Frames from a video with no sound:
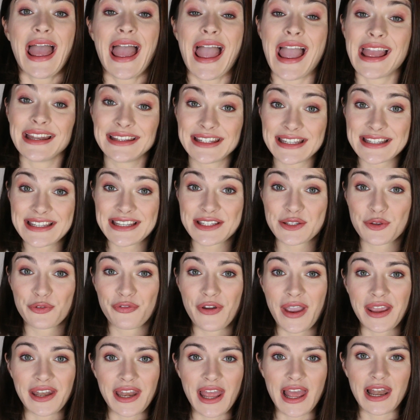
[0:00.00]
And this is the
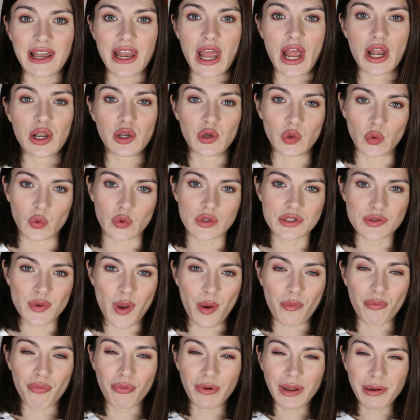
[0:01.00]
final look. So
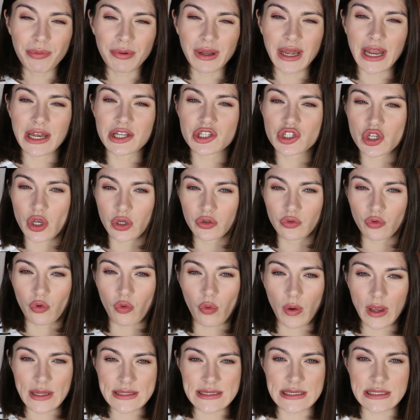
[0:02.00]
I really, really enjoyed to
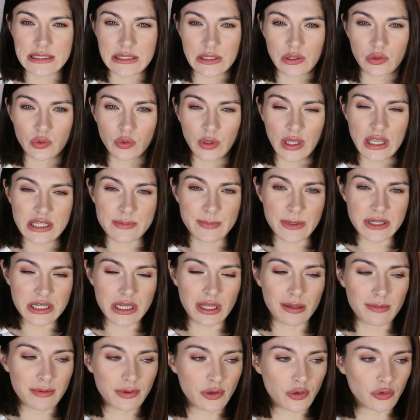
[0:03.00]
create this look,
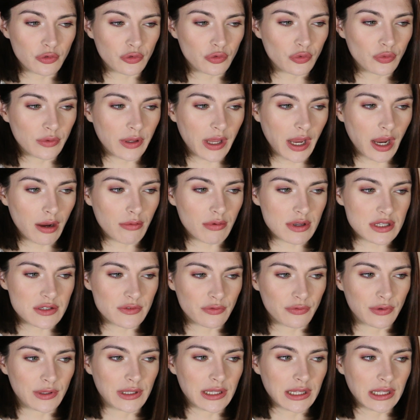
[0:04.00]
especially because today I was
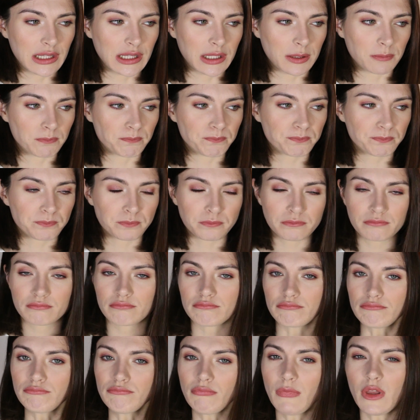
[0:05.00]
feeling
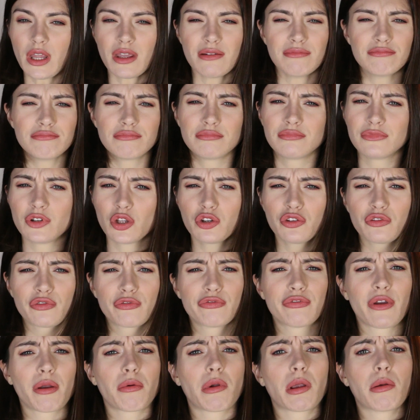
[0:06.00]
not
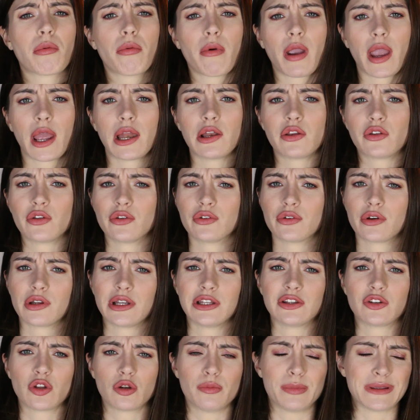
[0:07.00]
very well, a
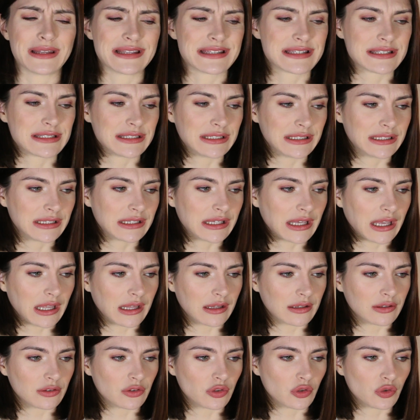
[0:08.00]
little bit sick,
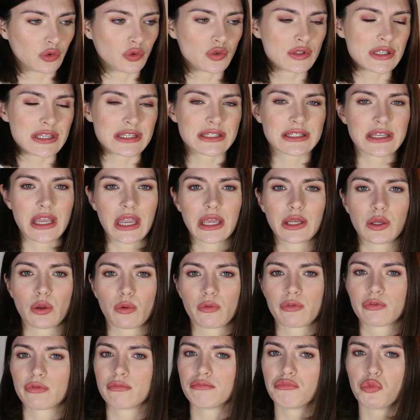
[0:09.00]
and this kind
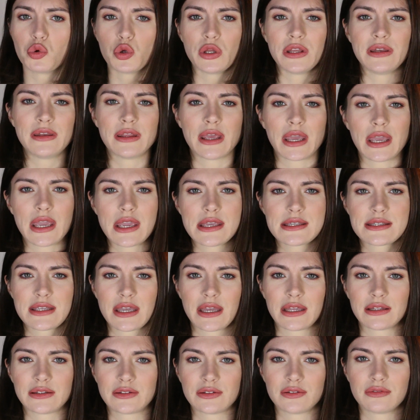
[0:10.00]
of moody days
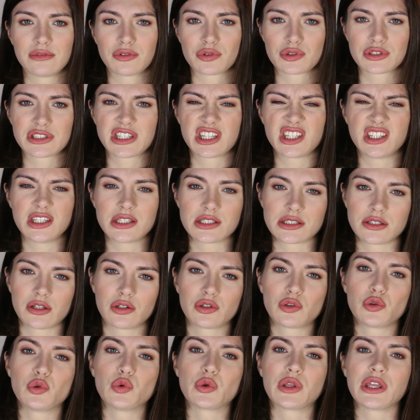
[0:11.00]
that your skin is
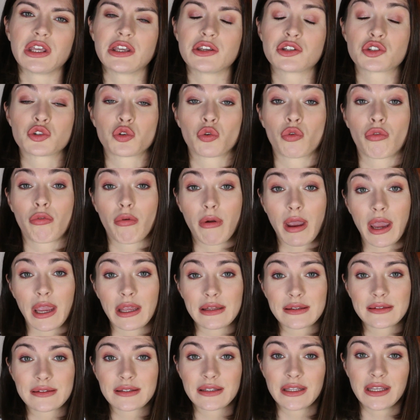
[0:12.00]
not looking so
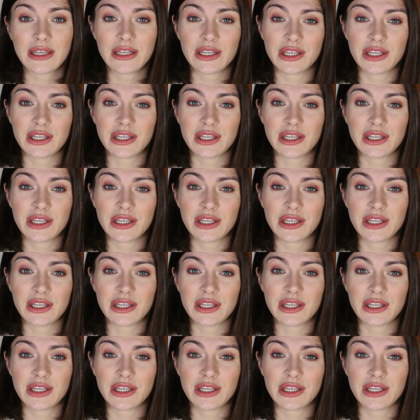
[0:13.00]
great.